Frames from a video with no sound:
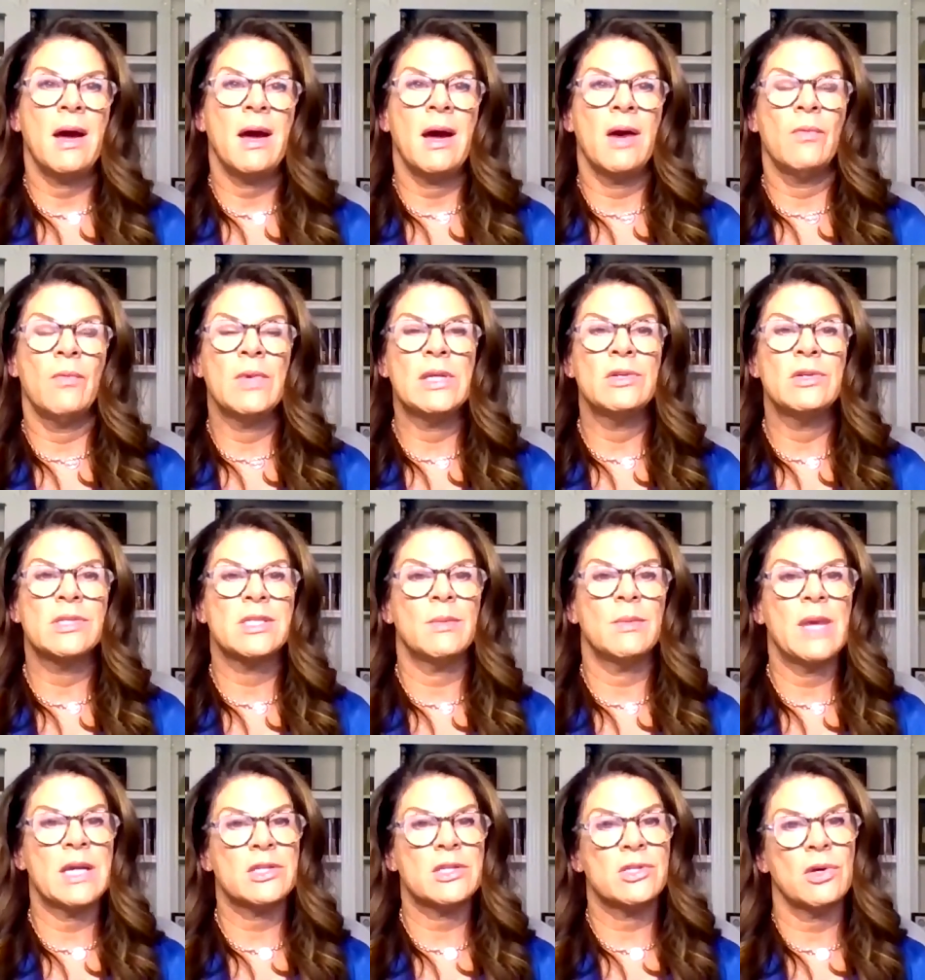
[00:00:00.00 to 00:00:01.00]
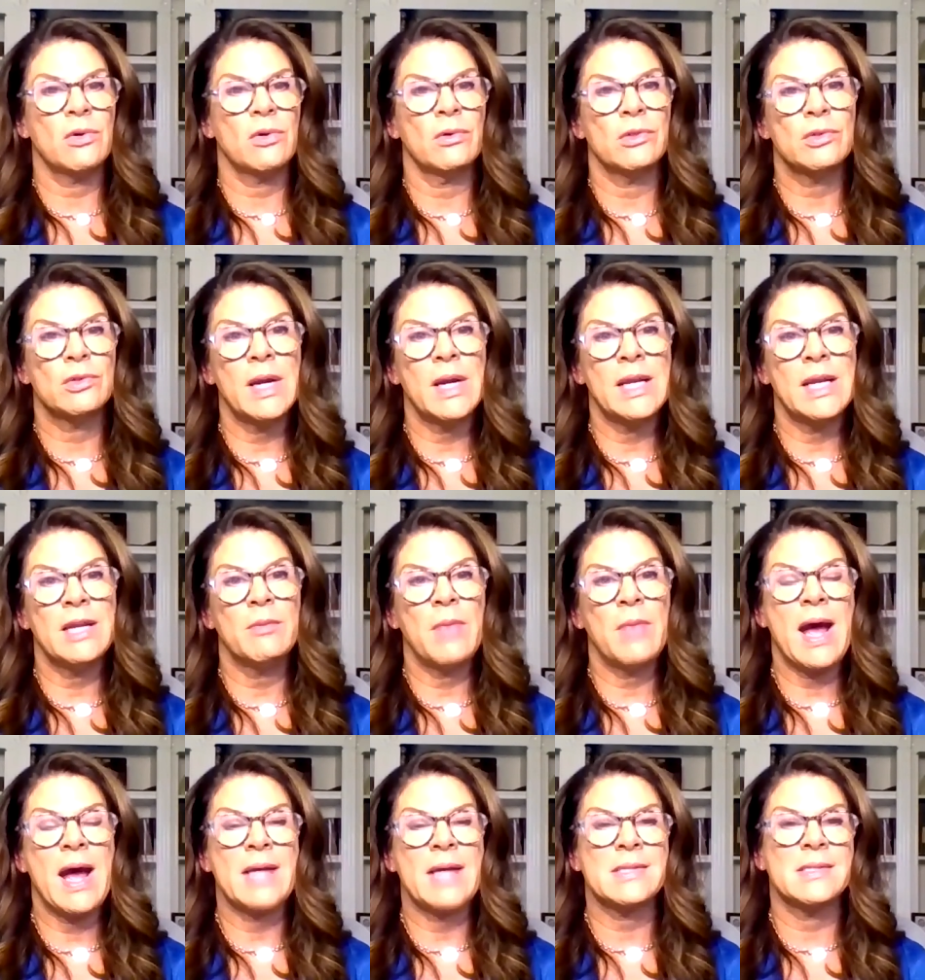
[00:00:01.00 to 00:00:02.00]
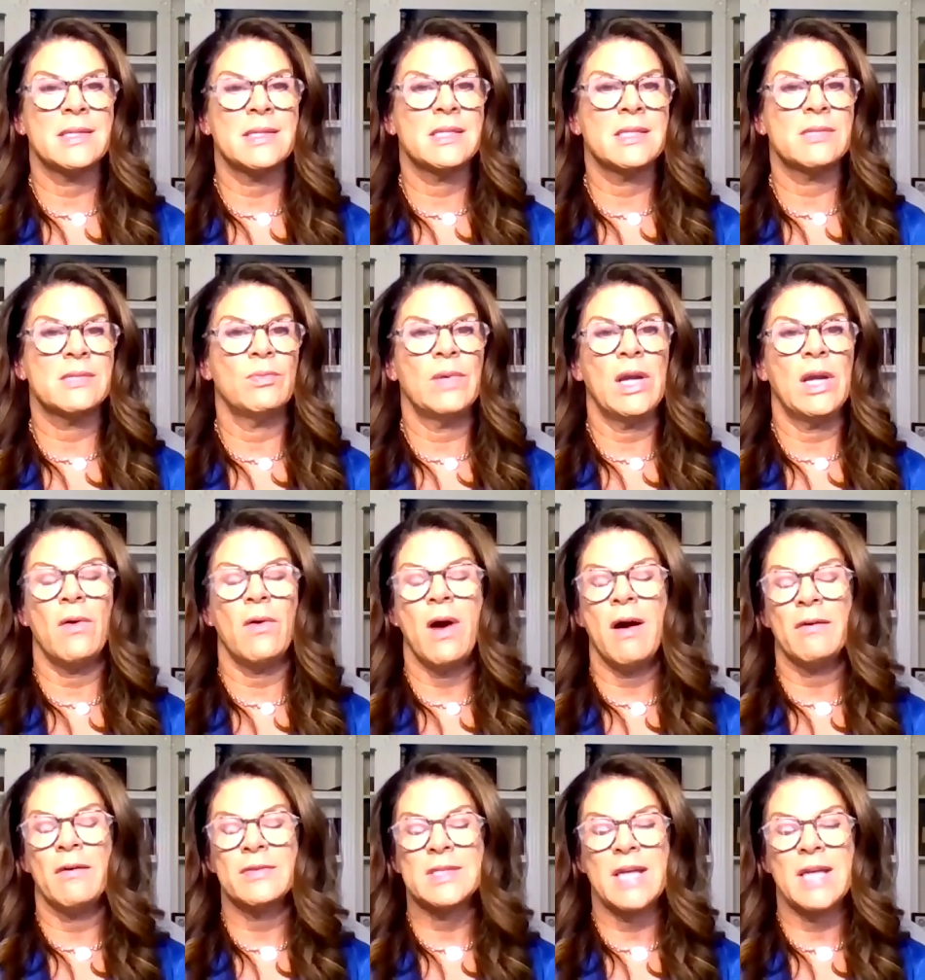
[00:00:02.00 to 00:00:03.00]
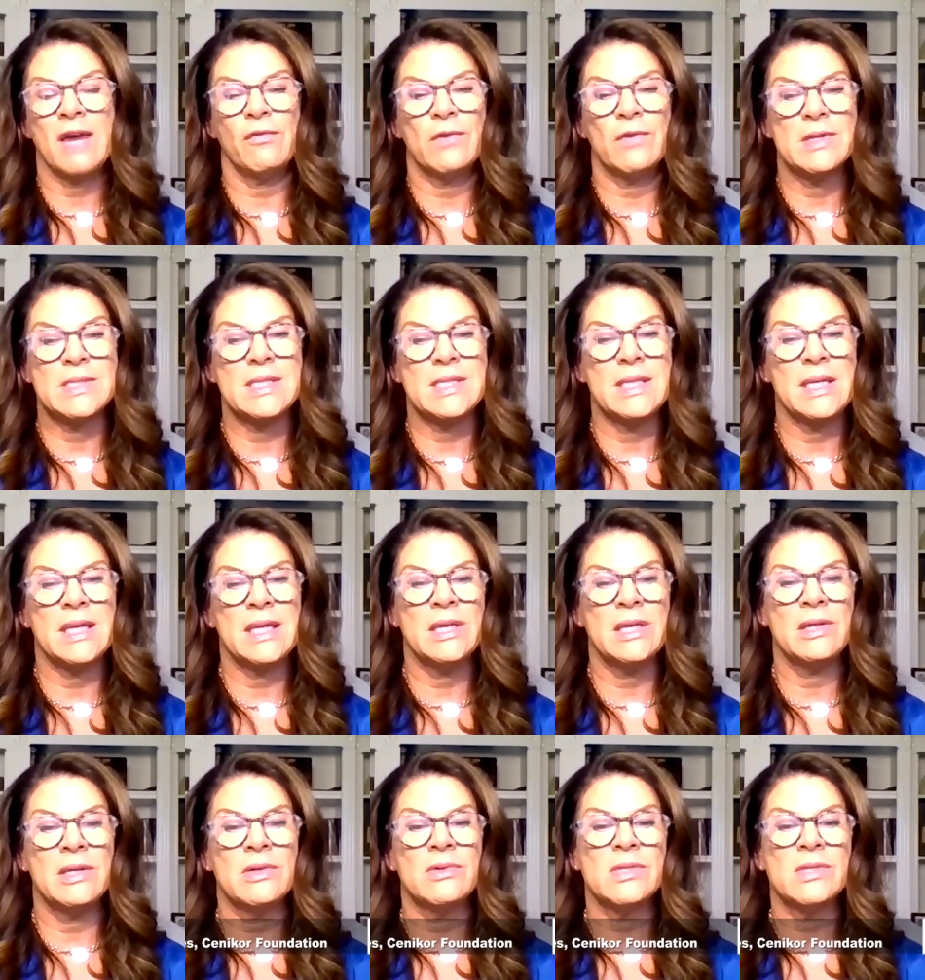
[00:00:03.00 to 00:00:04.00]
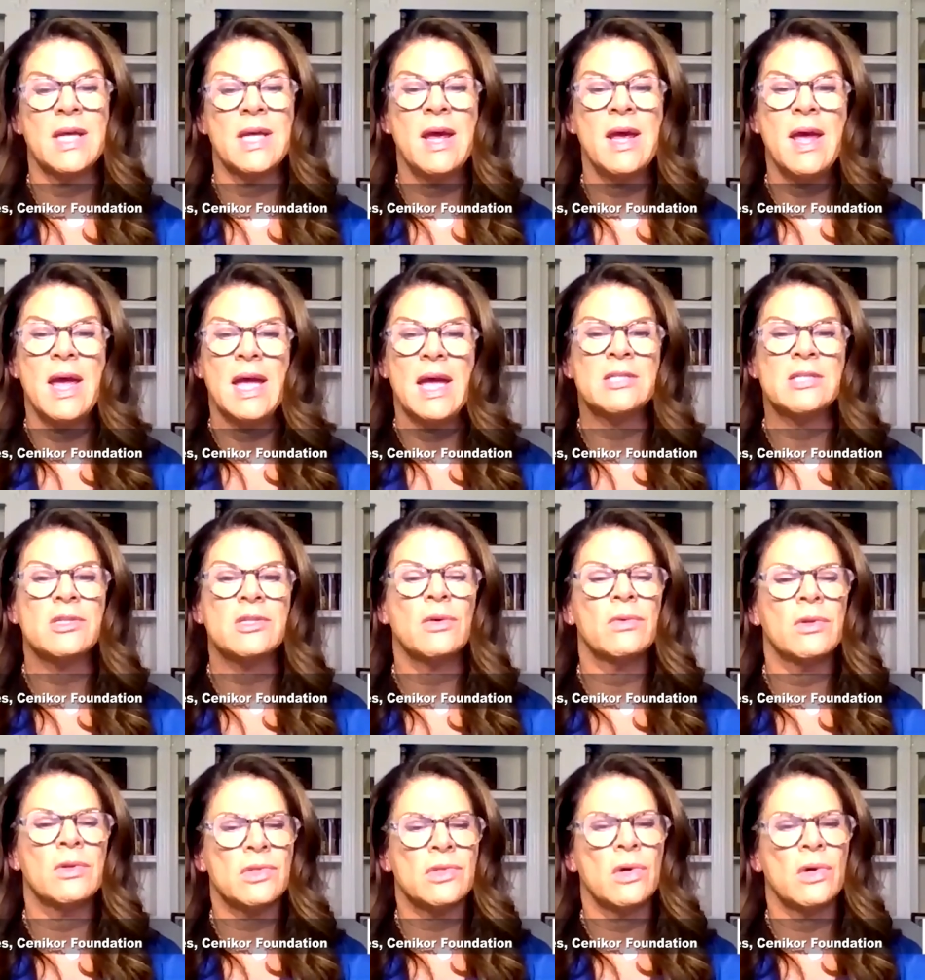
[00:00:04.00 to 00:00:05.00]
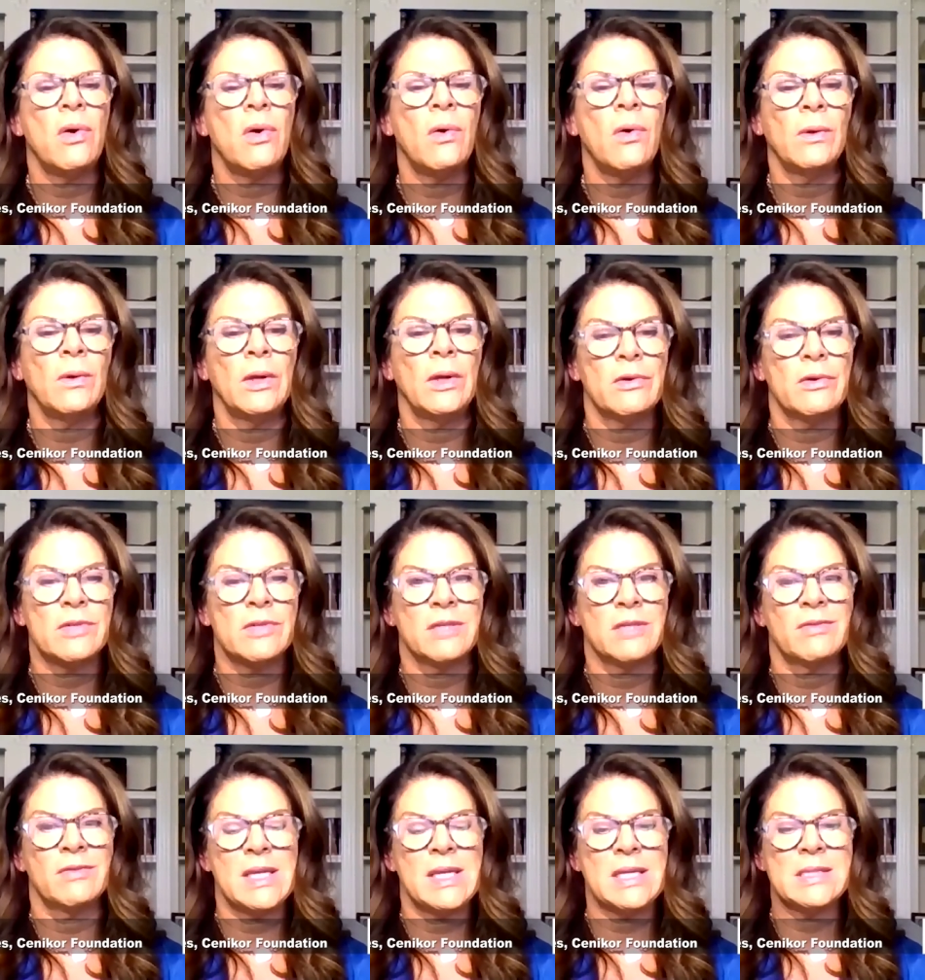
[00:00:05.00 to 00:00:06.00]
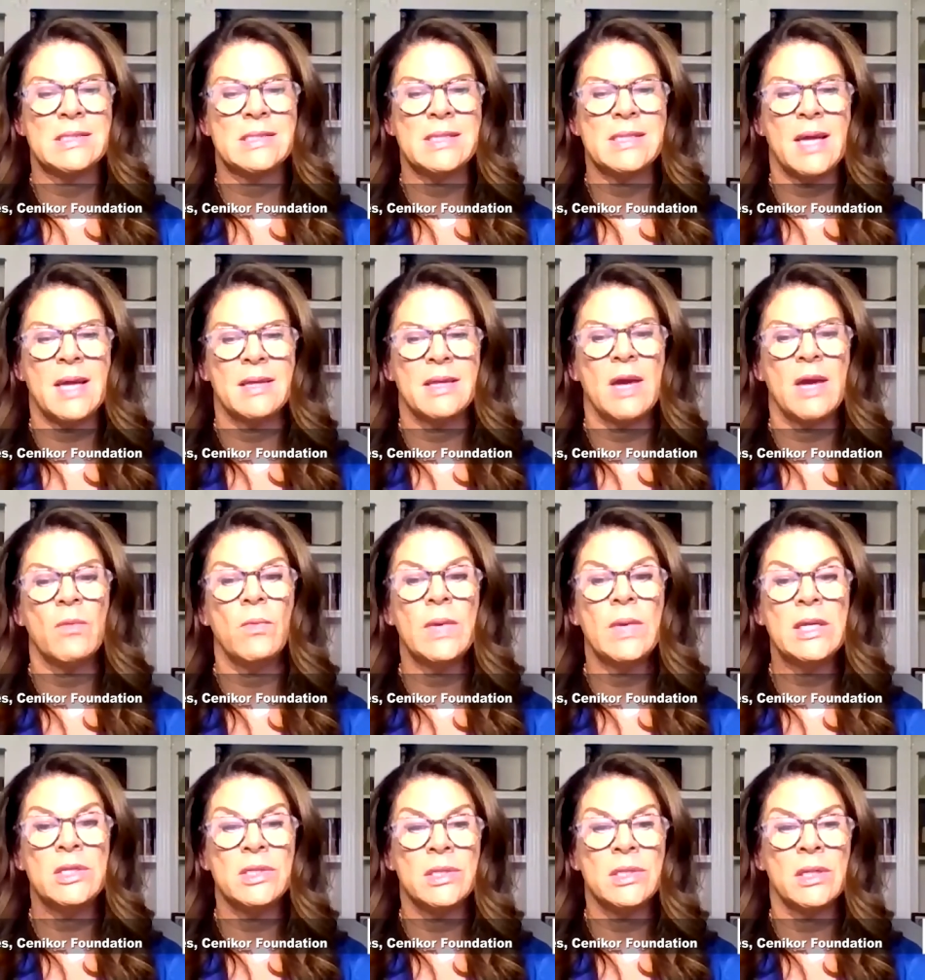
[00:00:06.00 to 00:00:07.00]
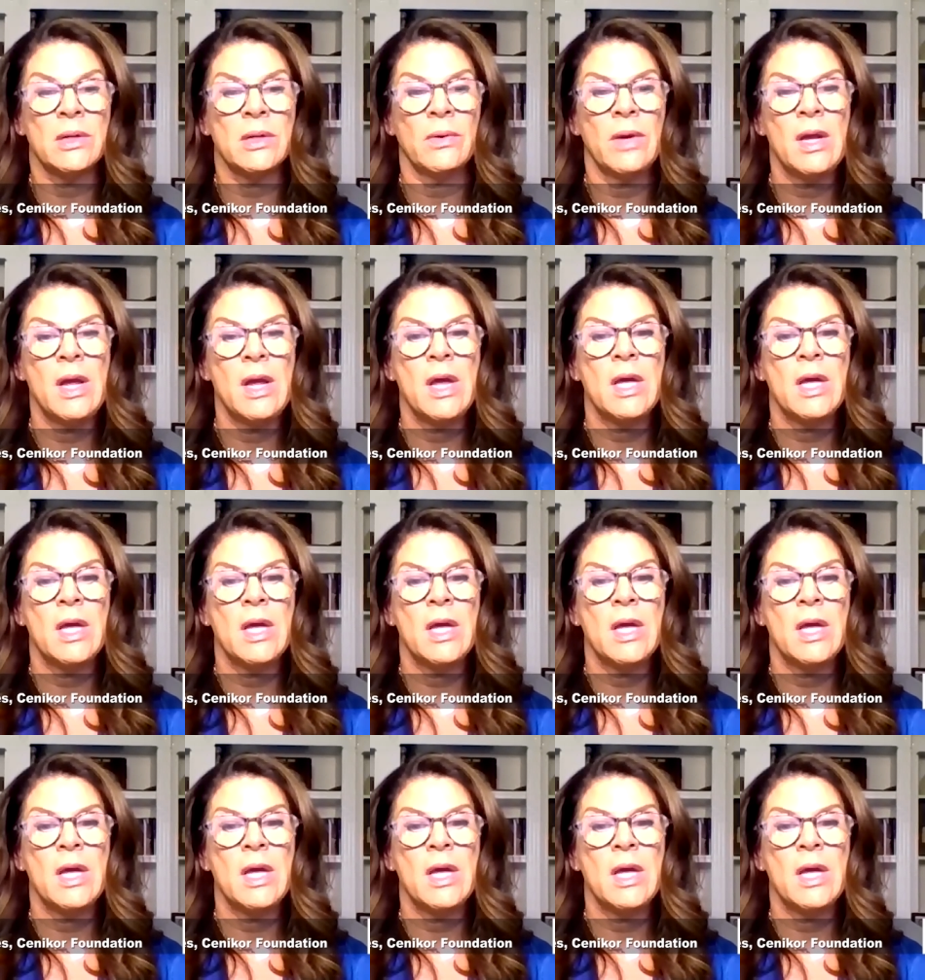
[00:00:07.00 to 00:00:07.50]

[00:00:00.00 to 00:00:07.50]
uh, we do some external training passes we go offsite for ceus and so there's a whole host of things that that we do